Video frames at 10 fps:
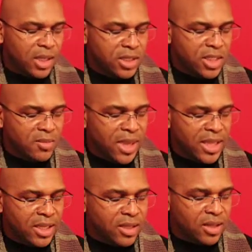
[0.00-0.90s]
She
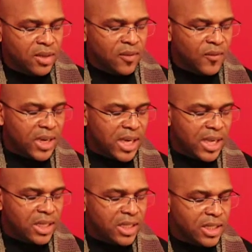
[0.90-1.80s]
maketh
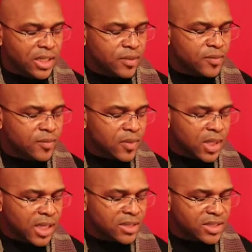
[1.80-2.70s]
fine linen
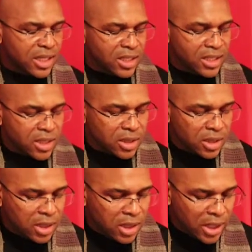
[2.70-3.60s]
and selleth
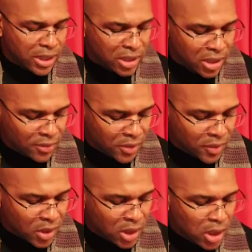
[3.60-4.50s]
it and
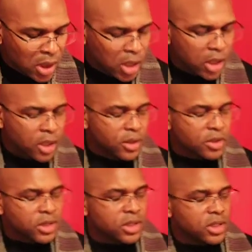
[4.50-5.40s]
delivereth
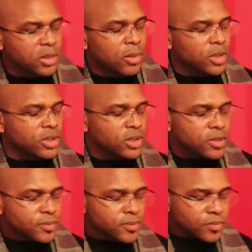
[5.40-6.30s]
girdles unto the merchants.